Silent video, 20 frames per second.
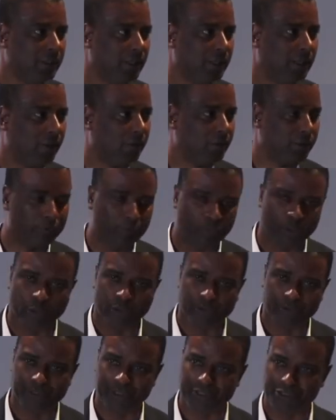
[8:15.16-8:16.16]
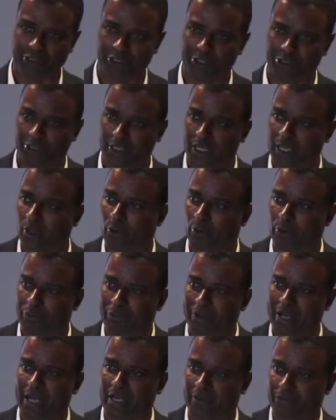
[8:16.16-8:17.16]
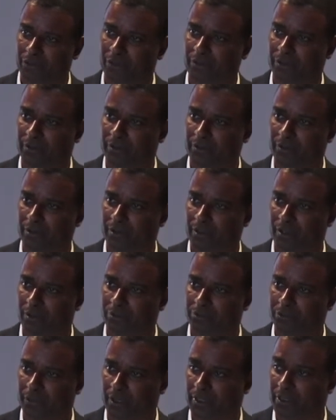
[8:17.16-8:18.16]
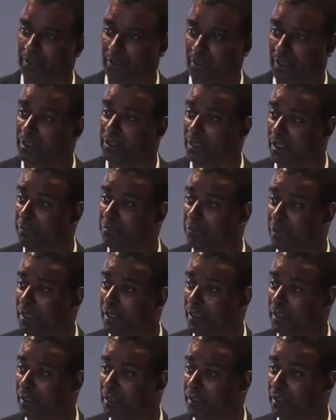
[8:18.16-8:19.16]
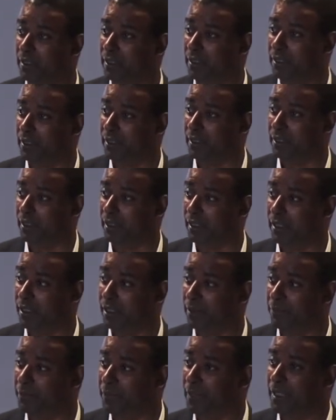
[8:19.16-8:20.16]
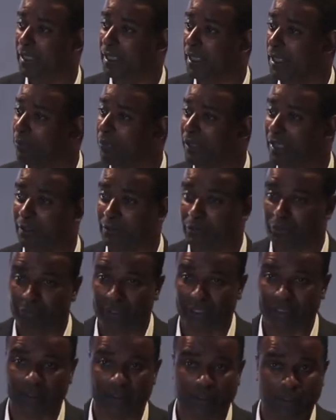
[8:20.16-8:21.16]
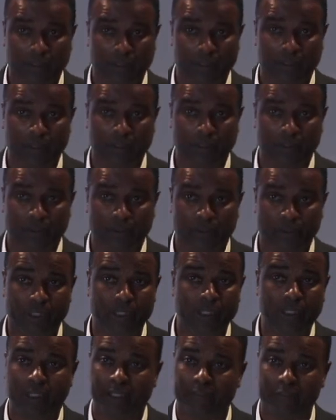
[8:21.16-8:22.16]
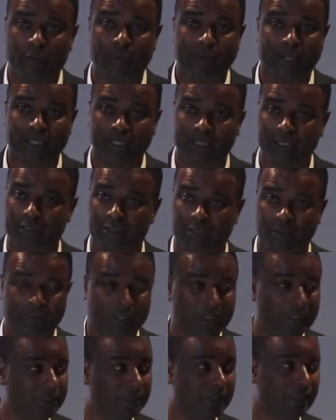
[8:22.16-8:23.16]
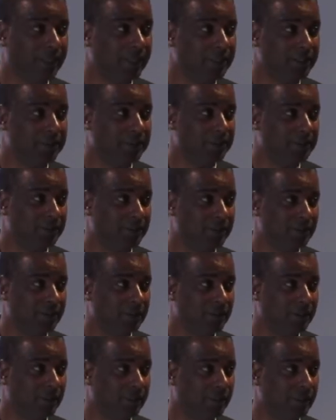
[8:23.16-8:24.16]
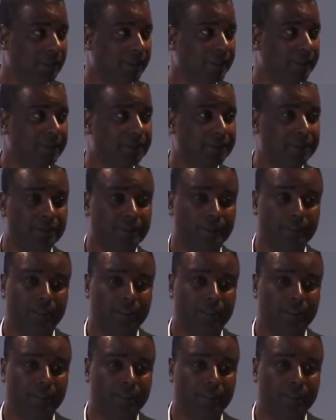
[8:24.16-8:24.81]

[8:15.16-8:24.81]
how important this is and how impactful um, it, it can be. Um, but, but we need everybody to be engaged and